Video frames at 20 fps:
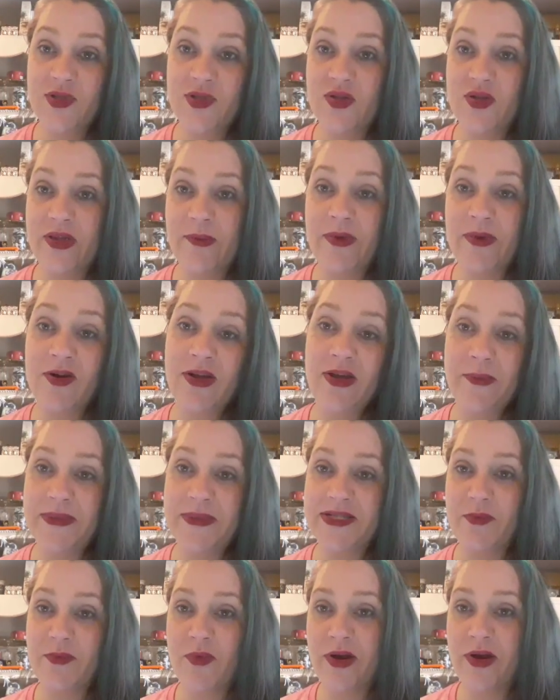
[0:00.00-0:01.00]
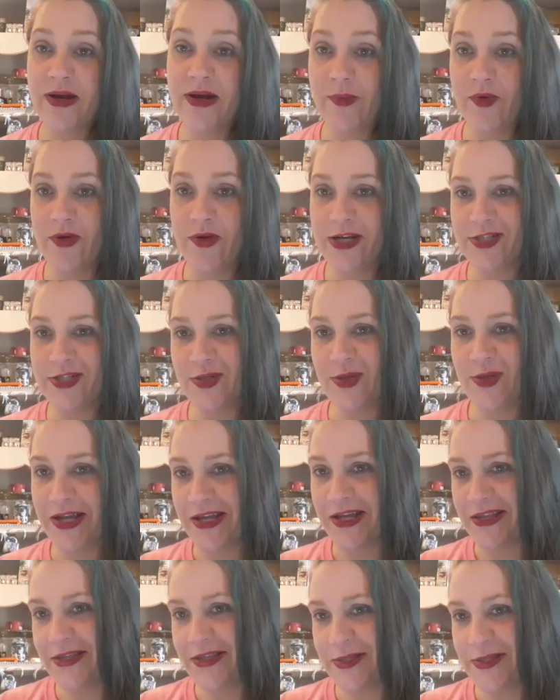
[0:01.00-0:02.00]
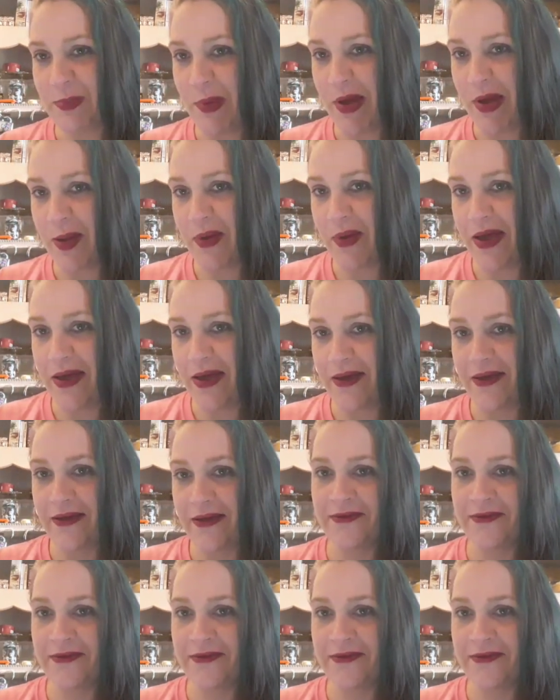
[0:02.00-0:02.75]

So, that better give me some brownie points so I can get this backpack.